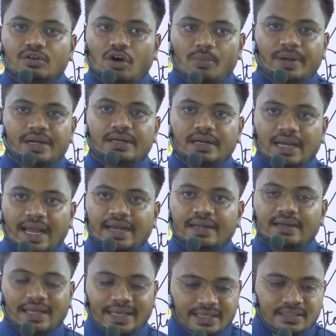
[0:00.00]
common
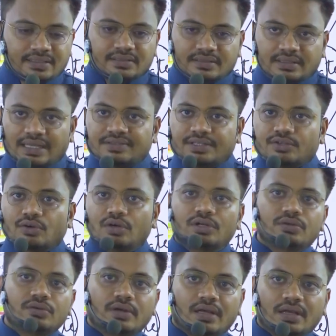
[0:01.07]
land, like as I told
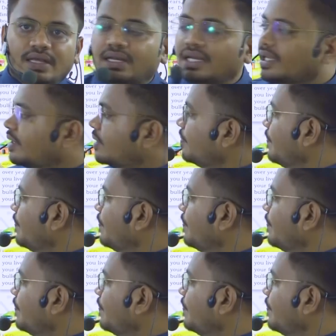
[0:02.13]
you earlier.